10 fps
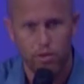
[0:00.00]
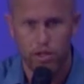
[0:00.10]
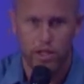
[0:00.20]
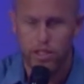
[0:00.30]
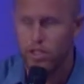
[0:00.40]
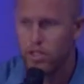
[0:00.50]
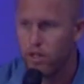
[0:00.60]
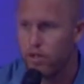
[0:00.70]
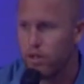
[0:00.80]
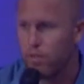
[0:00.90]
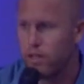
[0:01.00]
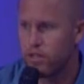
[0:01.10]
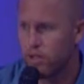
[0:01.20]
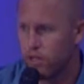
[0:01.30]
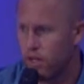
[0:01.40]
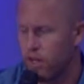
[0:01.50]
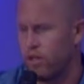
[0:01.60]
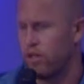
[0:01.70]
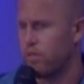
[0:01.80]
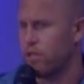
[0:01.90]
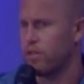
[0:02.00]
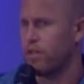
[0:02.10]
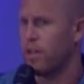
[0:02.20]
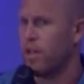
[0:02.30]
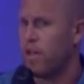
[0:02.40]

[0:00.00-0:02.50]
well, then let's just hire a youth pastor and get dug out of youth ministry.